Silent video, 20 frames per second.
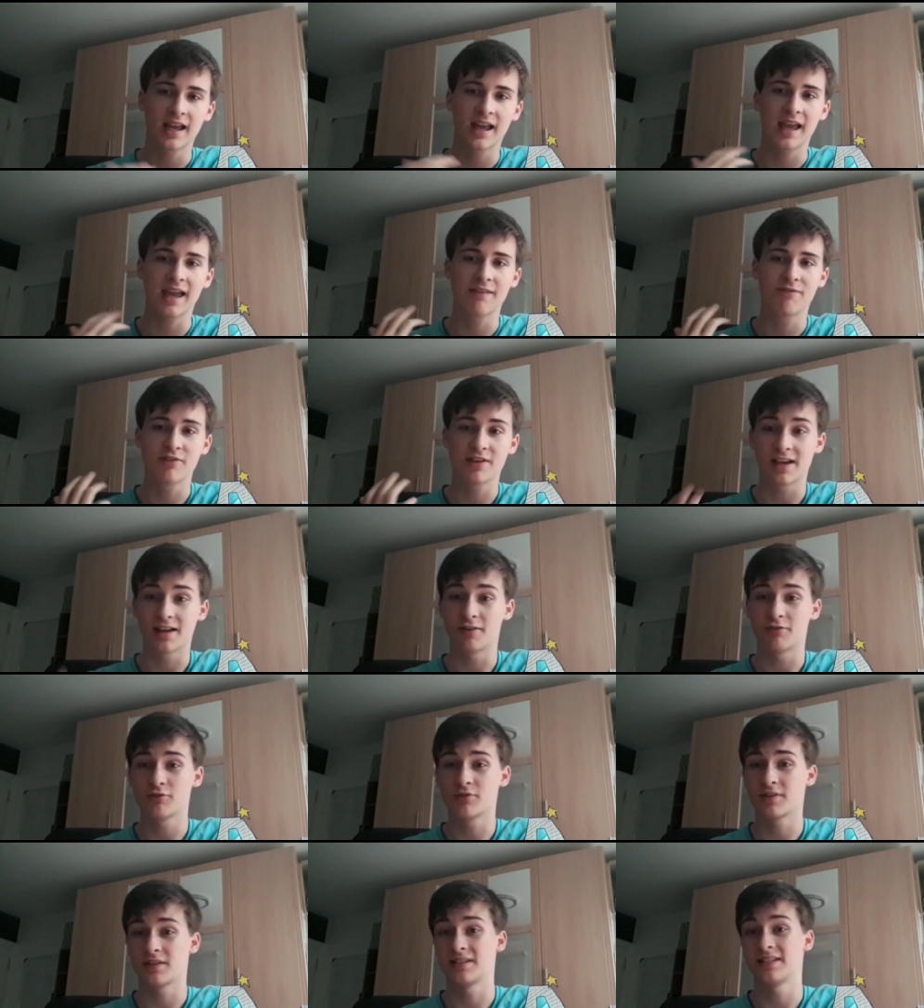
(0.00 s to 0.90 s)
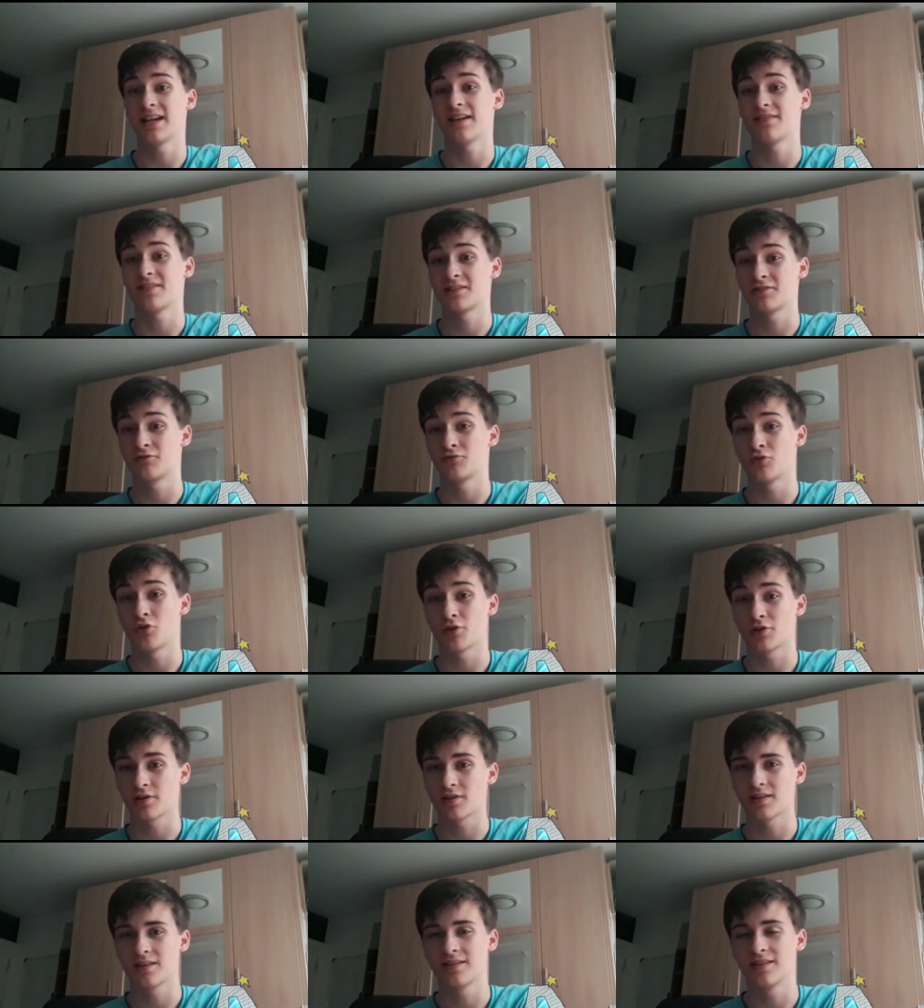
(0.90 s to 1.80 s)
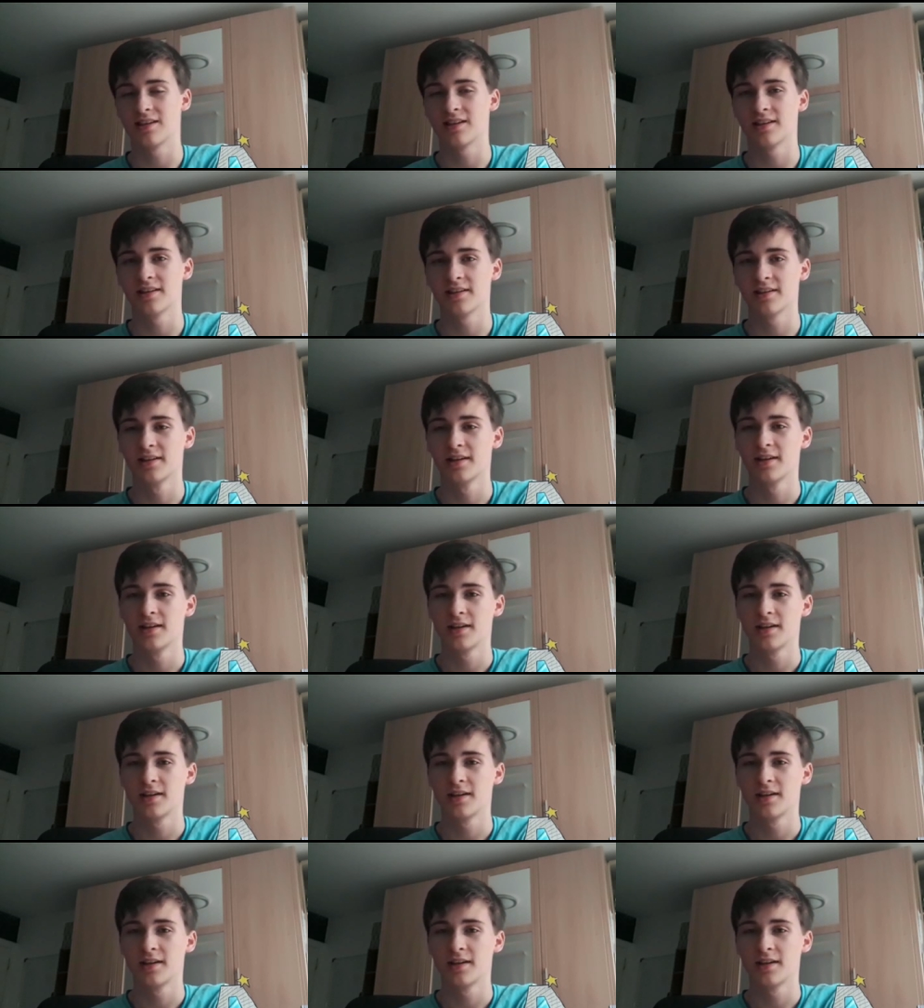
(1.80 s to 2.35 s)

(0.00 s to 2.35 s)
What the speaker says: If you get the definition wrong in the